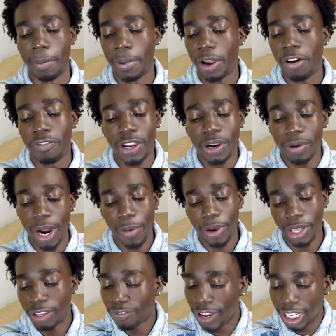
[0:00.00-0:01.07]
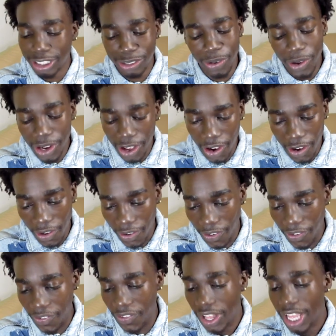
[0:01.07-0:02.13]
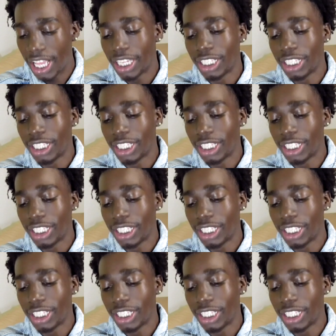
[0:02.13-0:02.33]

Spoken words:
I'm going to go figure out what the fuck's going on.